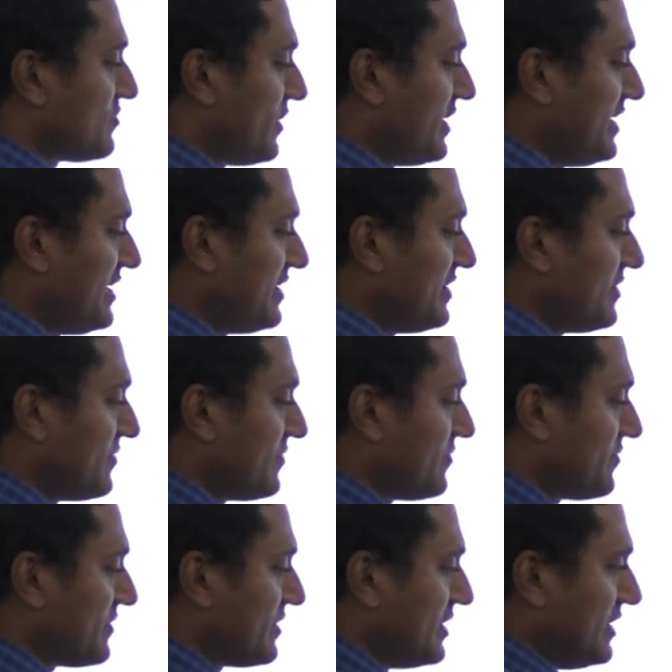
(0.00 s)
Why?
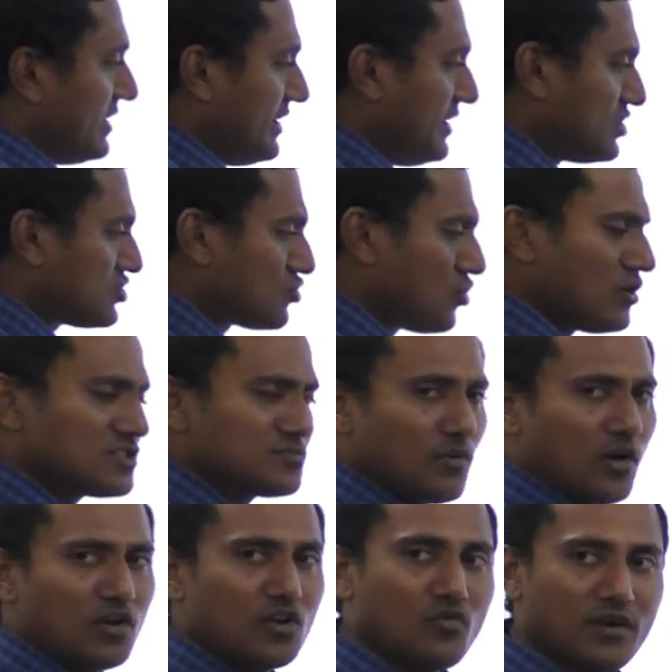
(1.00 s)
It is so
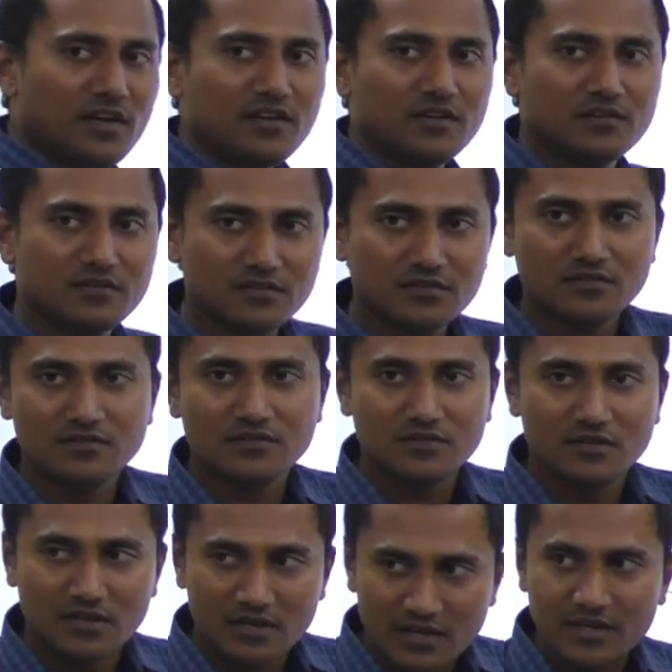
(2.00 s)
small, no? Why?
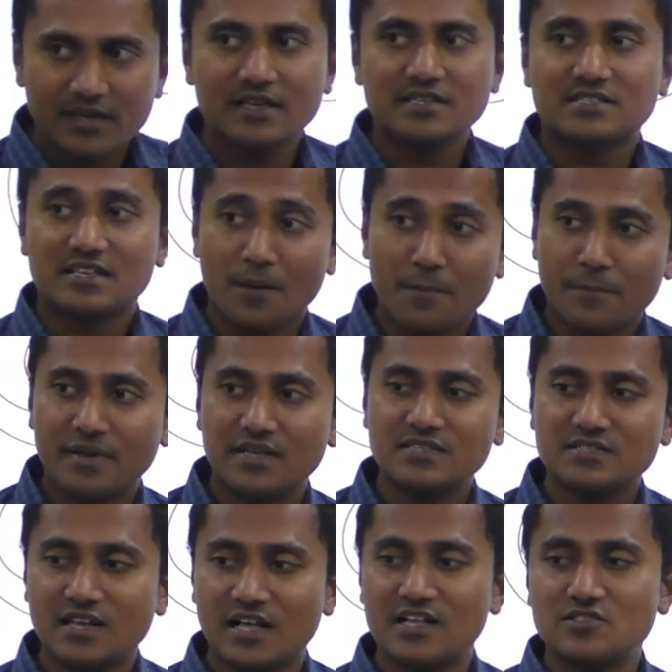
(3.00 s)
Yes,
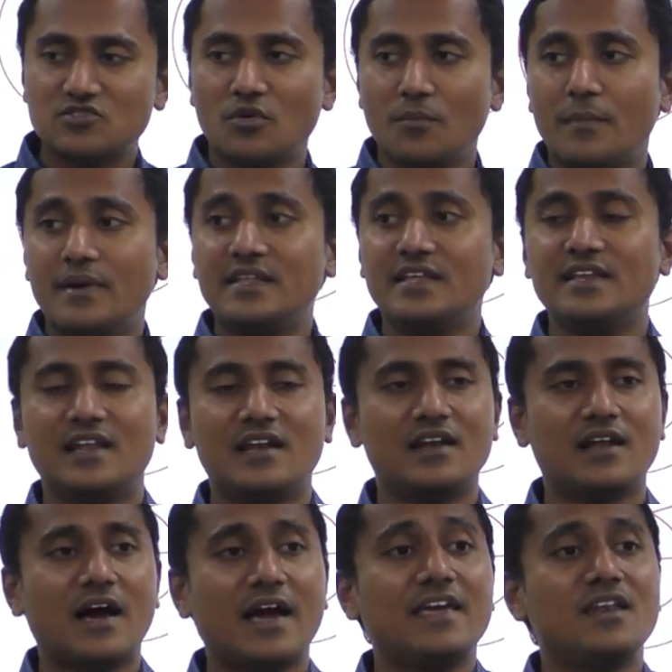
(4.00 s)
compressed also
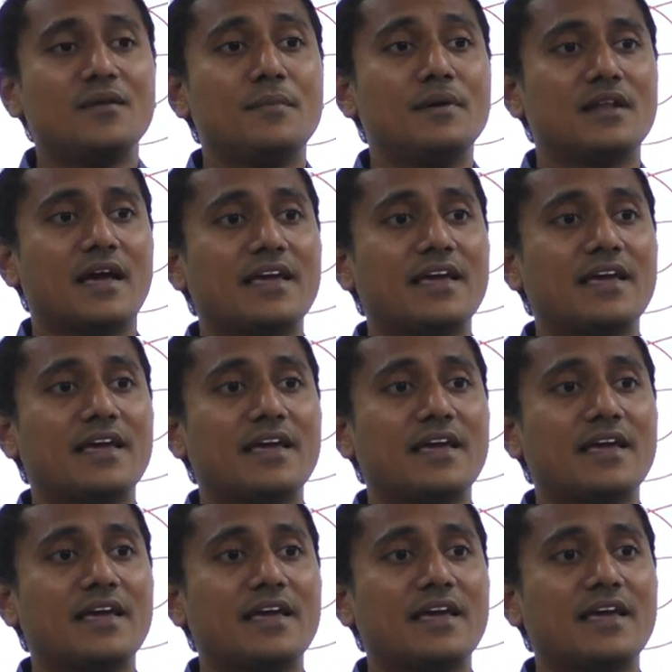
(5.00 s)
material, iron.